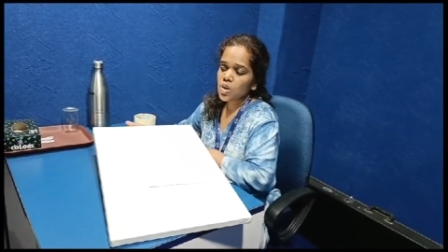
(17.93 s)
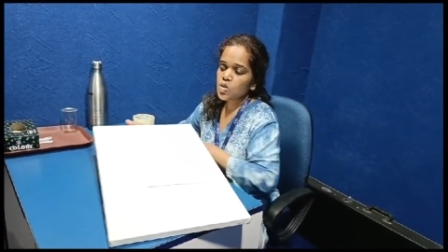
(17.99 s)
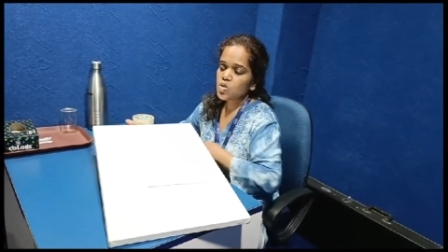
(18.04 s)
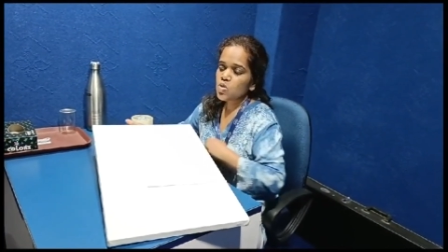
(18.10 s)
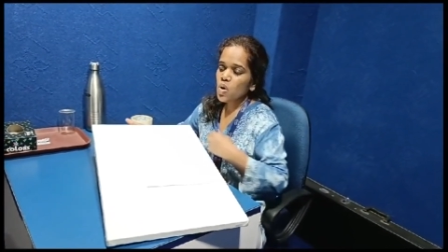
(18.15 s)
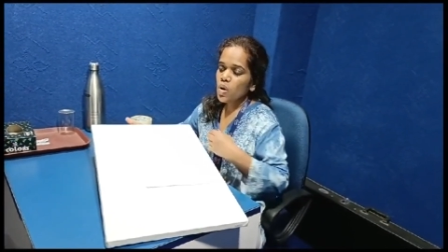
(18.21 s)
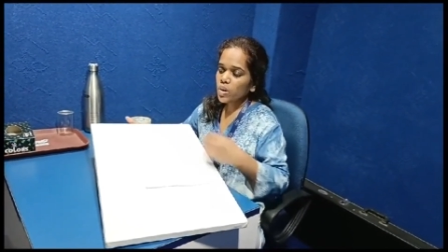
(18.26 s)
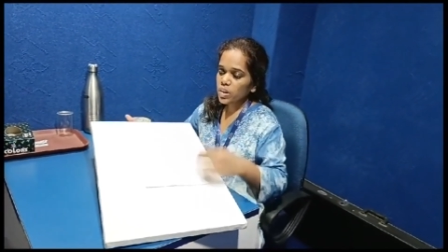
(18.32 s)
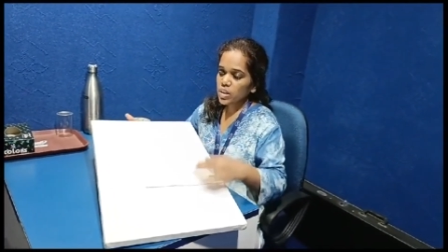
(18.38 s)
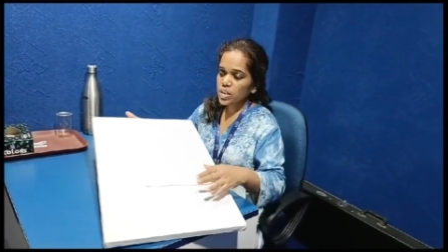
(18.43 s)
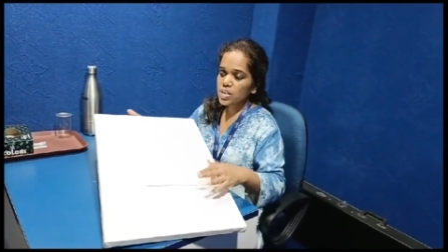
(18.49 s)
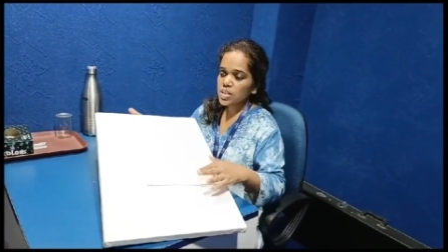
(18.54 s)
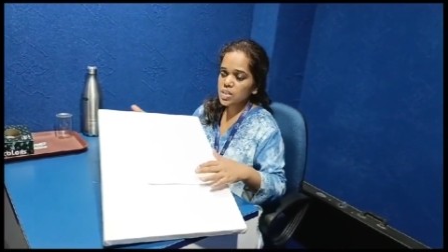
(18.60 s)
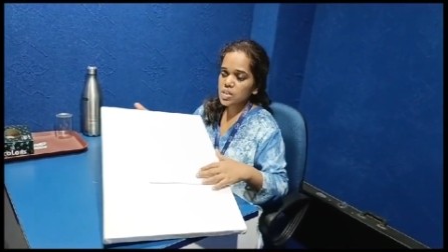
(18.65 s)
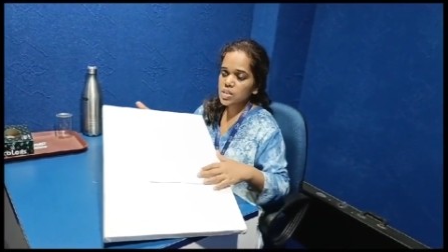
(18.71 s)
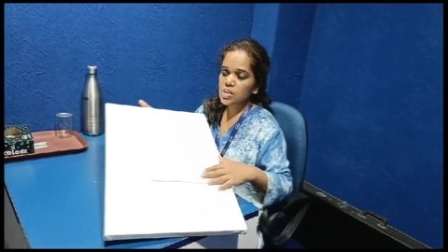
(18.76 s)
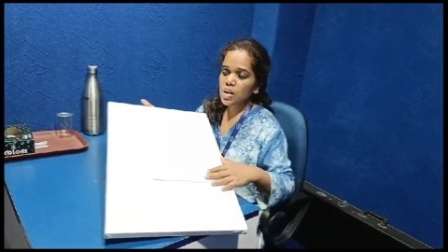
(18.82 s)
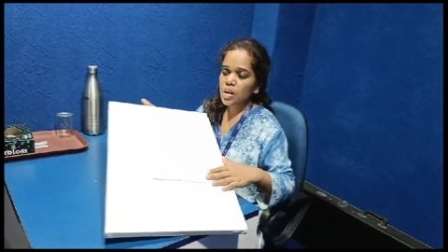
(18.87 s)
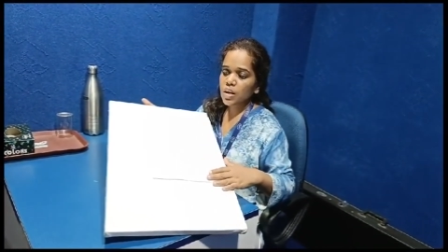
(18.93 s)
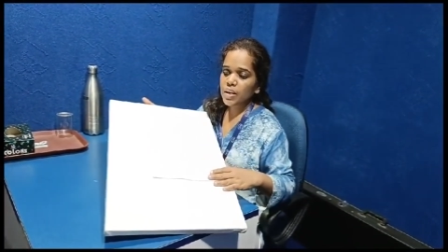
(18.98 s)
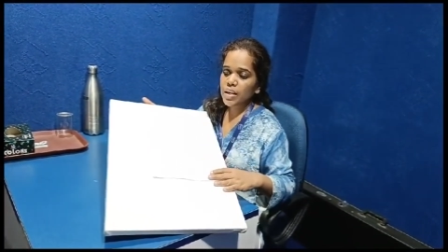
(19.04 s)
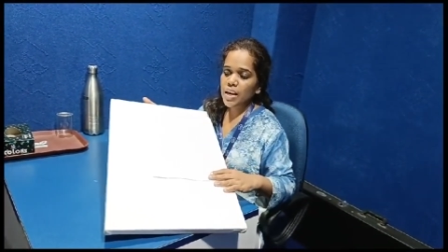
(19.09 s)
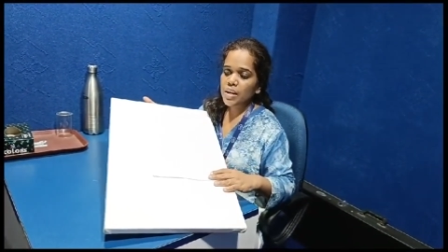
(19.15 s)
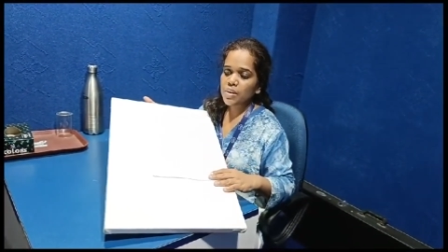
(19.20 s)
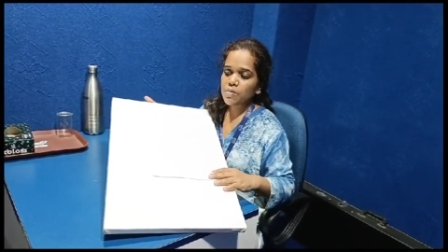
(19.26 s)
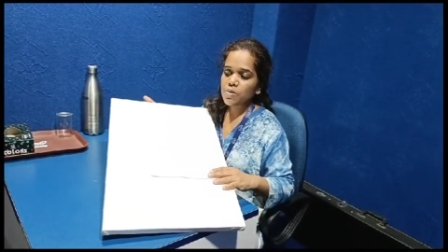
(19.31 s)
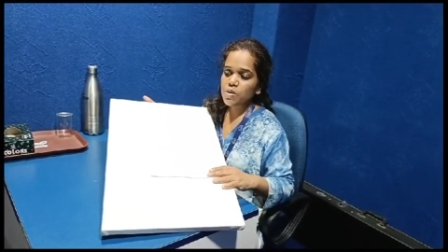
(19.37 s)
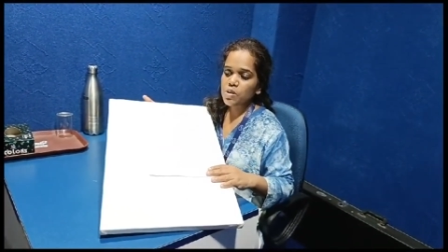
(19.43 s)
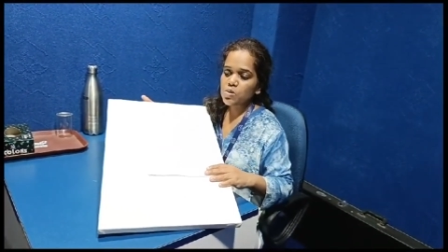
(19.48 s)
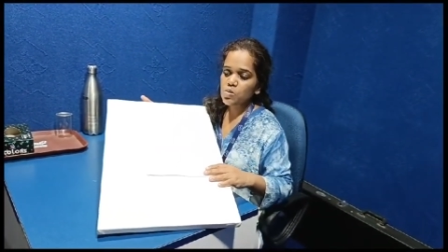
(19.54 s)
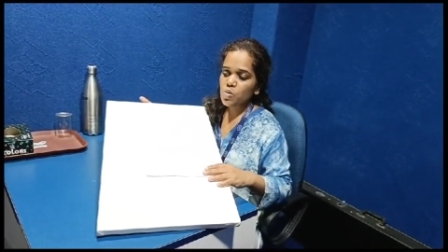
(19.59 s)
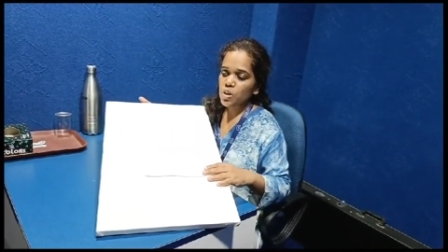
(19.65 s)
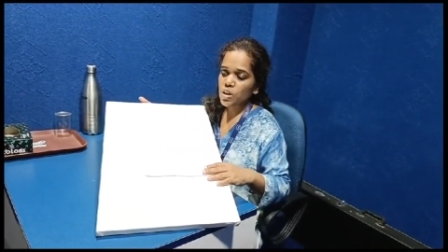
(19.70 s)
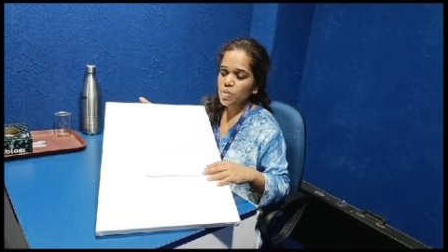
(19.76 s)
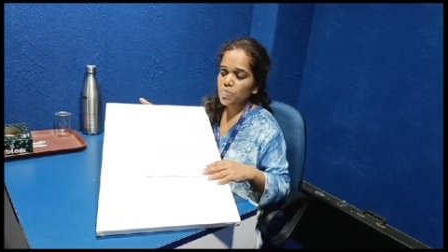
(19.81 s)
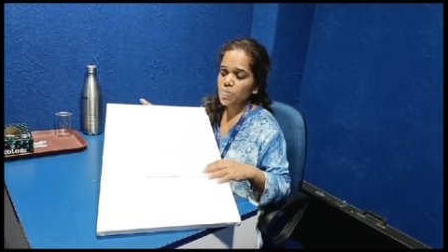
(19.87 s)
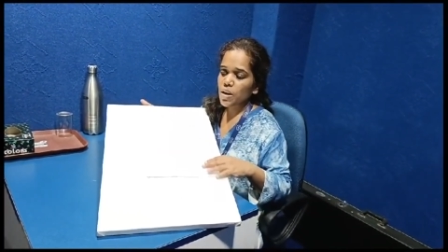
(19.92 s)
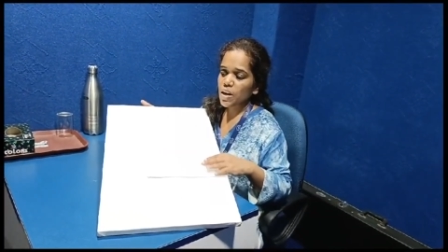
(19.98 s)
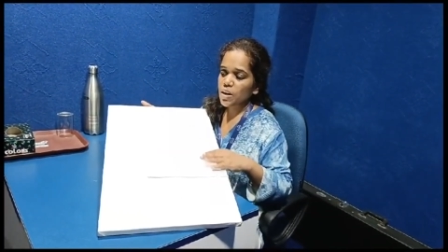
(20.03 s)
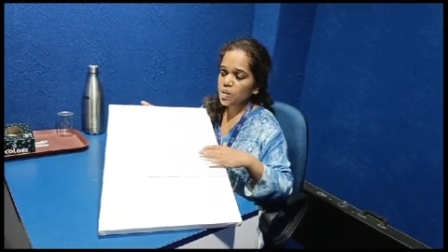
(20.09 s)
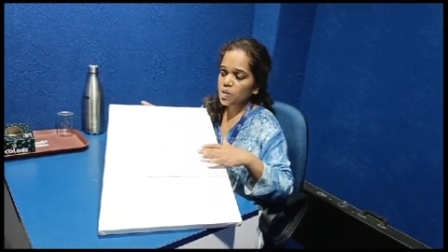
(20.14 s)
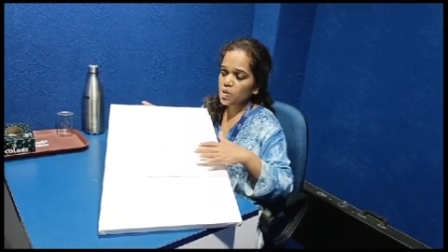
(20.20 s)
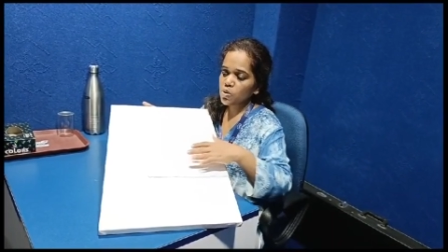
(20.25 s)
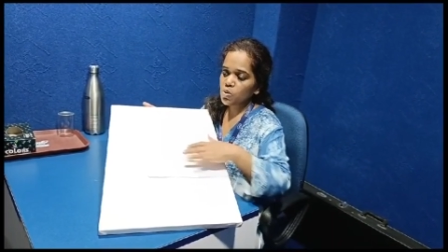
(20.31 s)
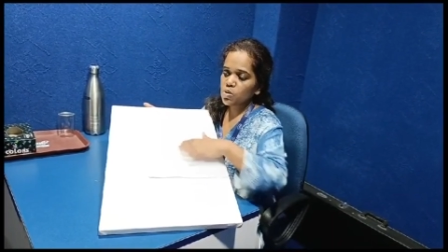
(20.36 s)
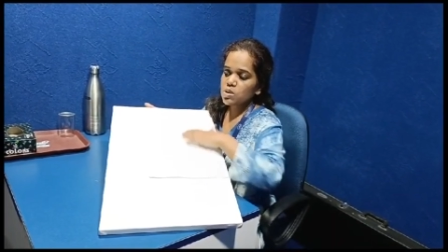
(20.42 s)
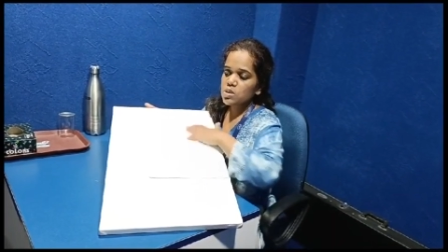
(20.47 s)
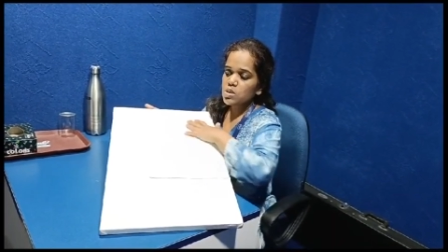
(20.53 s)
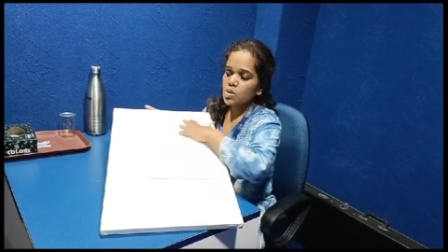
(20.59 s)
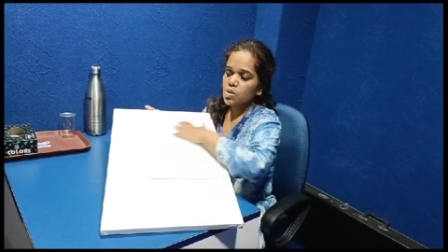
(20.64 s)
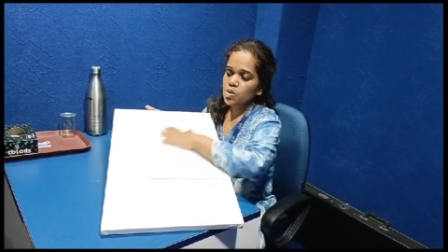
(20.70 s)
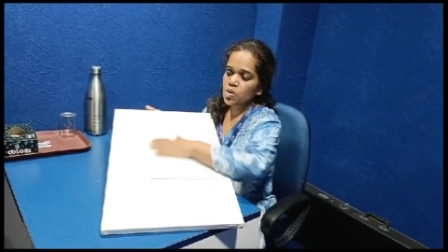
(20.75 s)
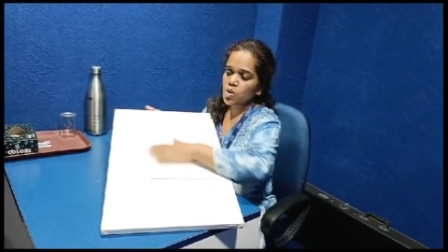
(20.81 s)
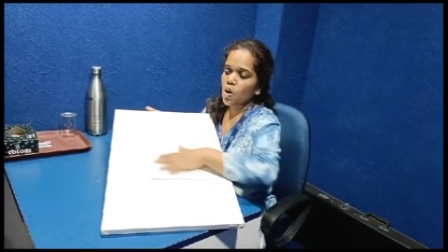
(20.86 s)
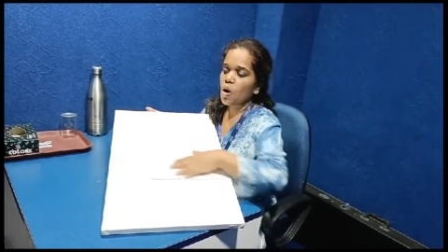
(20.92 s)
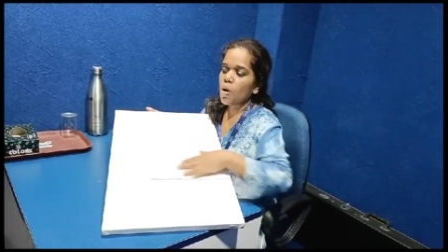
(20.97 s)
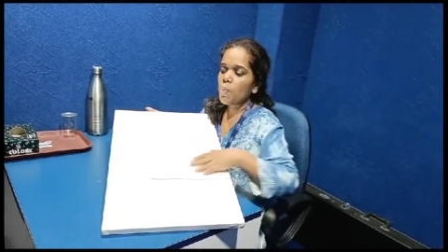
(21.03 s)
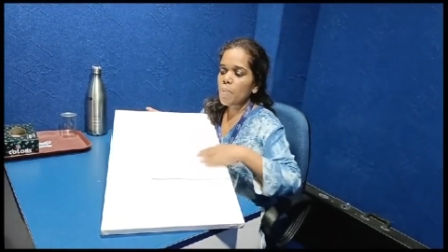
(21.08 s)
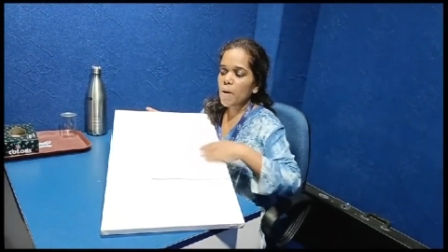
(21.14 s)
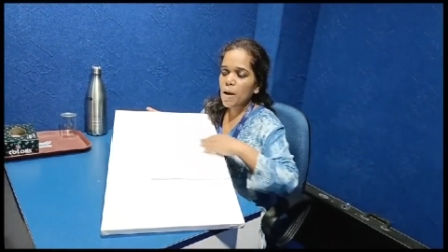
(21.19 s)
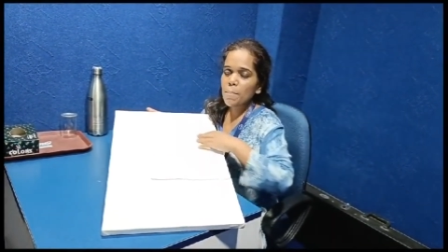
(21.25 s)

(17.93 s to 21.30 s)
So on this canvas what I'm planning to do is on top